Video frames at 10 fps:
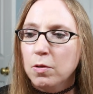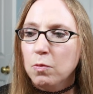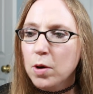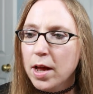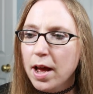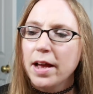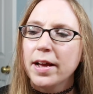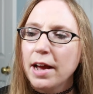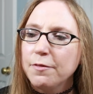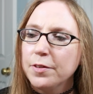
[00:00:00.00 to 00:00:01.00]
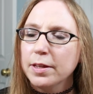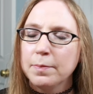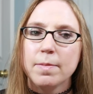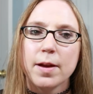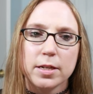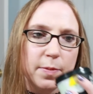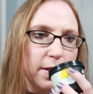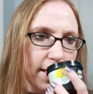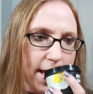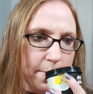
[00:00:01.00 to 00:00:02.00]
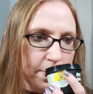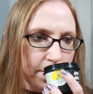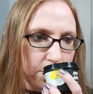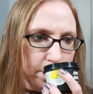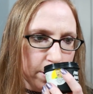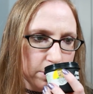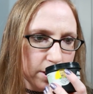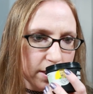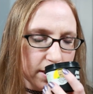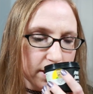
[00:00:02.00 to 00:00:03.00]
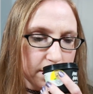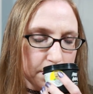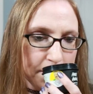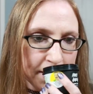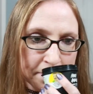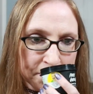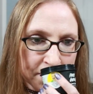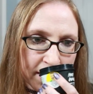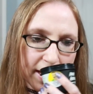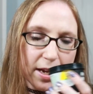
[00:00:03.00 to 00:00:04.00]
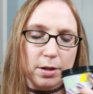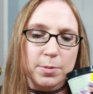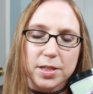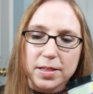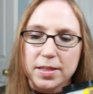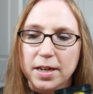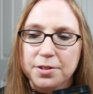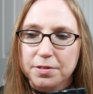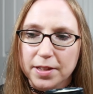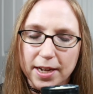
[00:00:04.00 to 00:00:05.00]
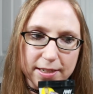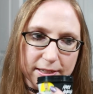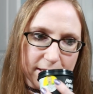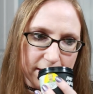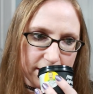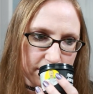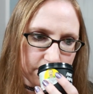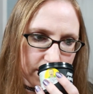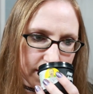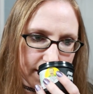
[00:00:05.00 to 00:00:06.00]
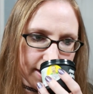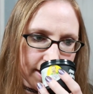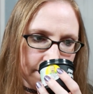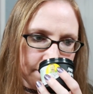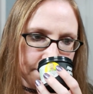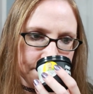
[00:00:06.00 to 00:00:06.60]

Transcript: what, I feel like maybe I smell the chamomile the most, because to me, it almost has an underlying scent of tea,